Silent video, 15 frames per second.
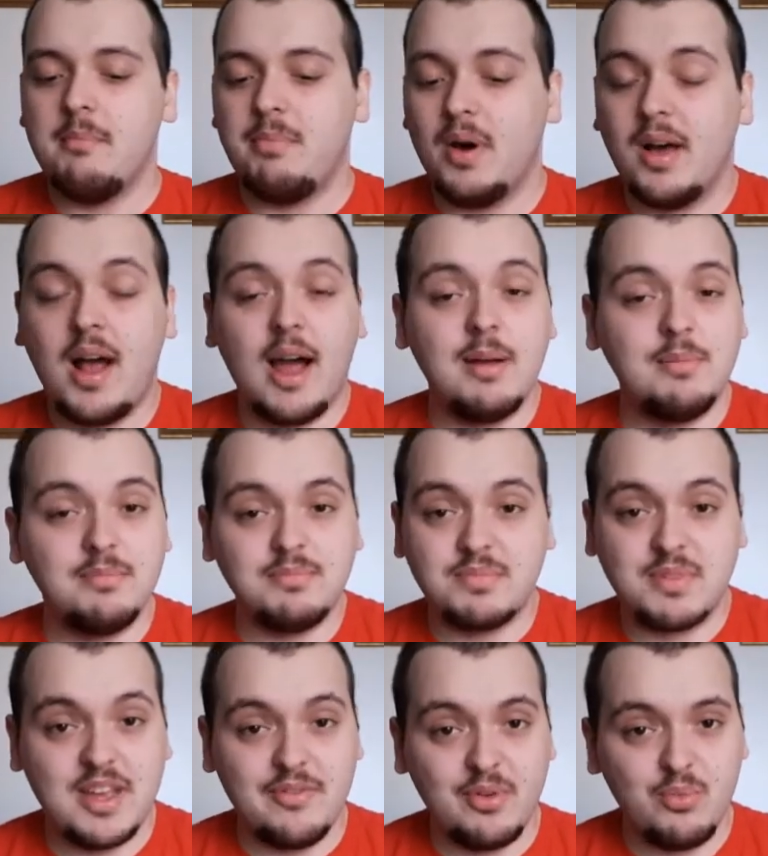But
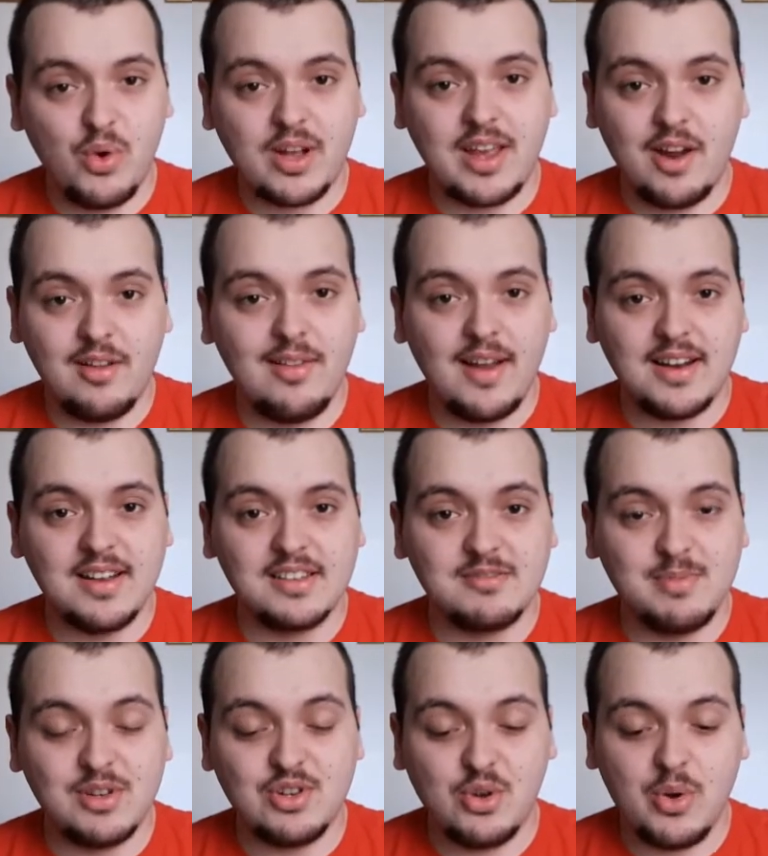given what Carolina has
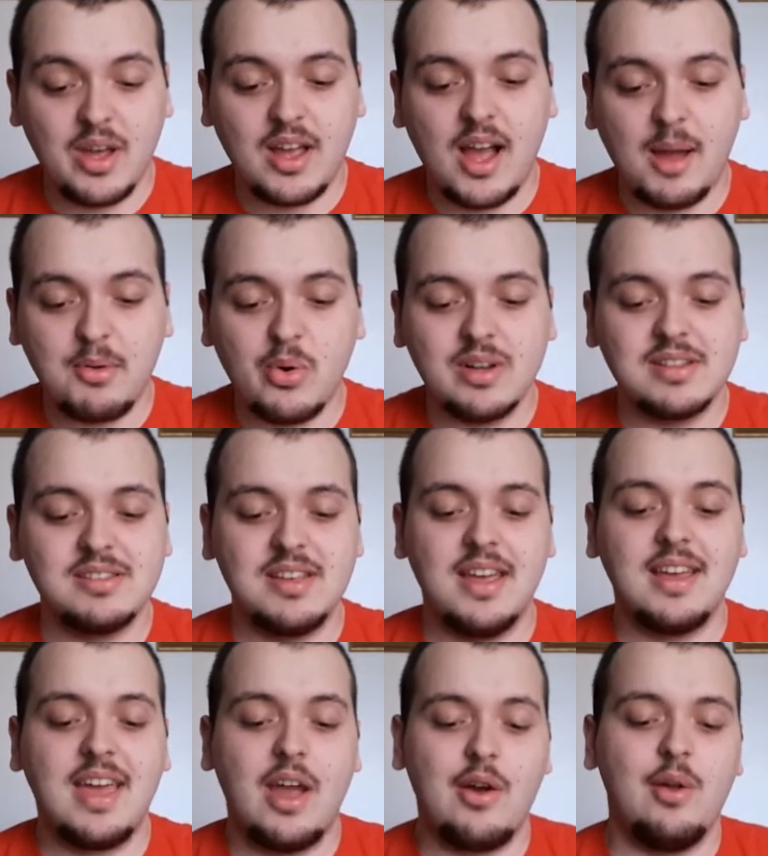been doing, I'm going to
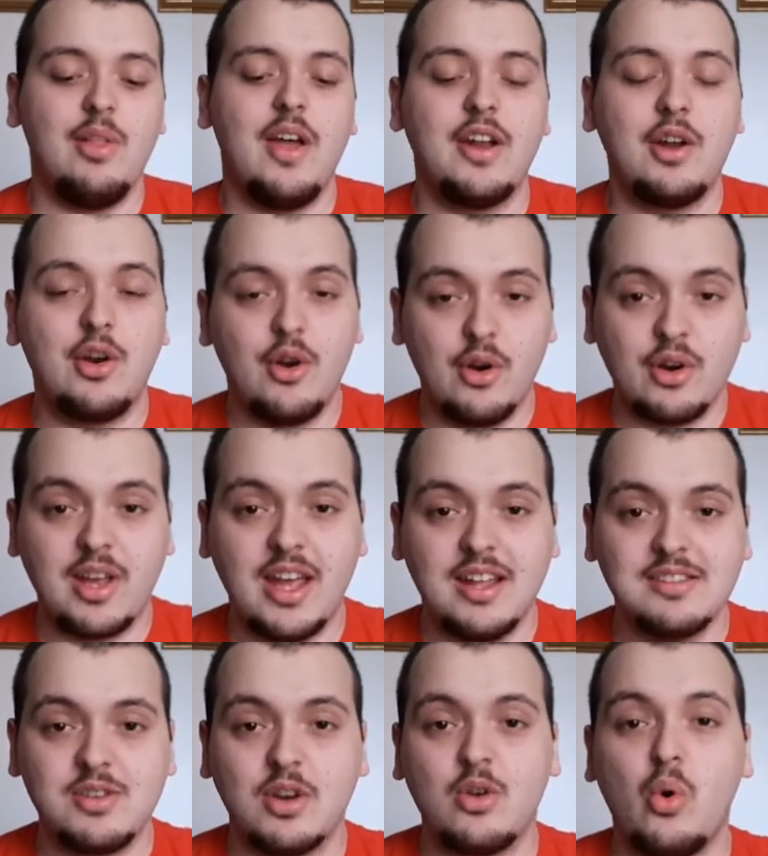say Carolina
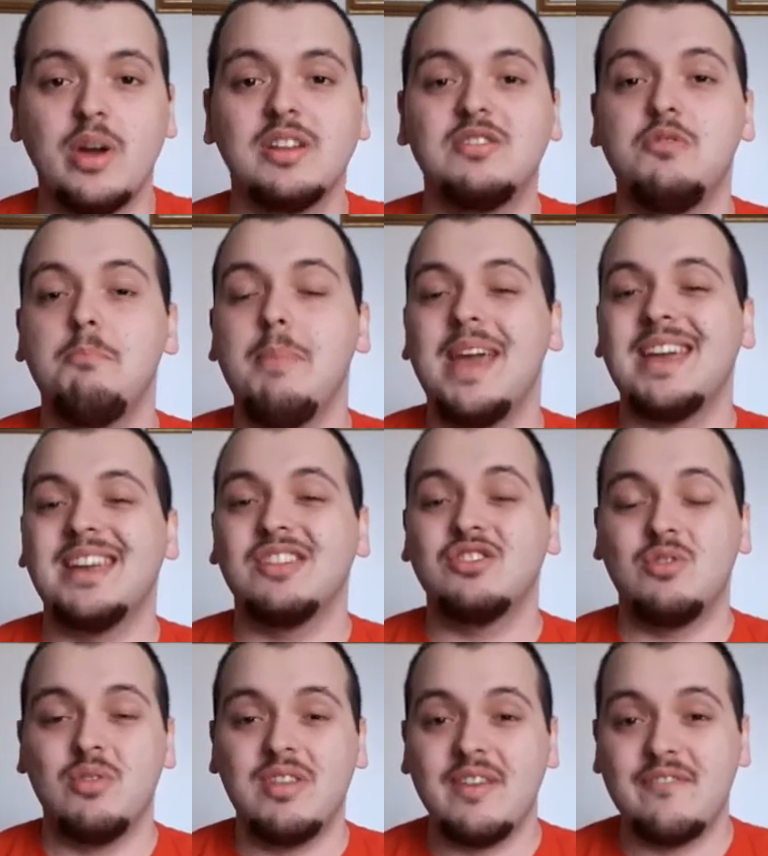Hurricanes are going to make it
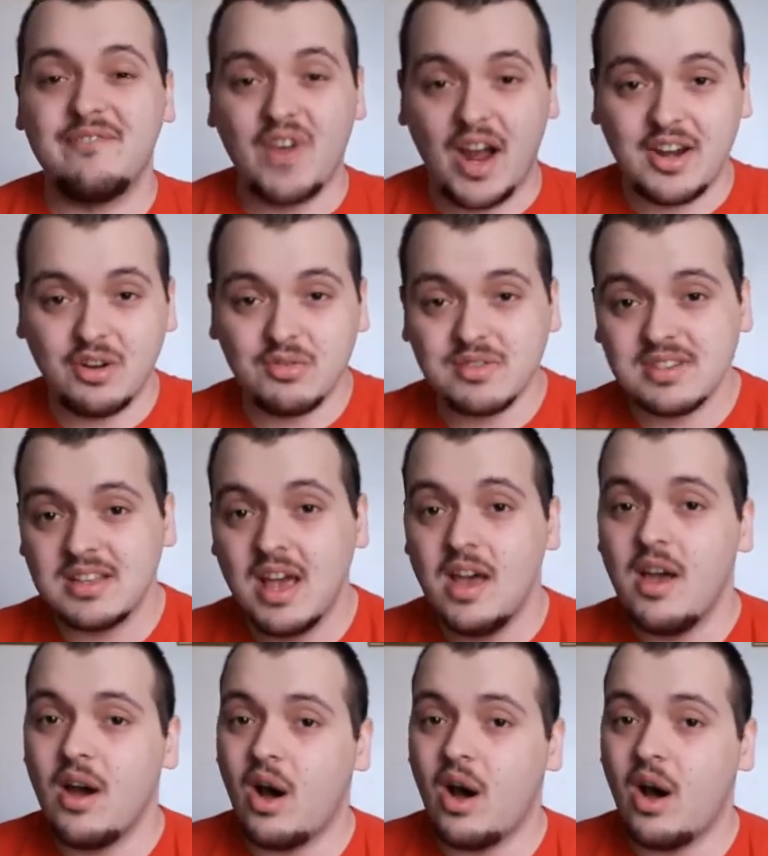to the finals.